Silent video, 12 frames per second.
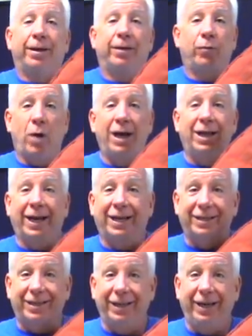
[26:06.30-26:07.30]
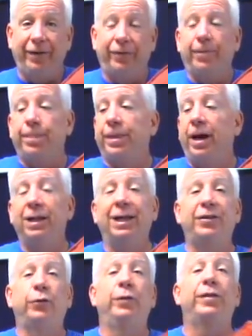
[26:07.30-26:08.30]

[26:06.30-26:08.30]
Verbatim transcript: right, like a sleeve, unless it was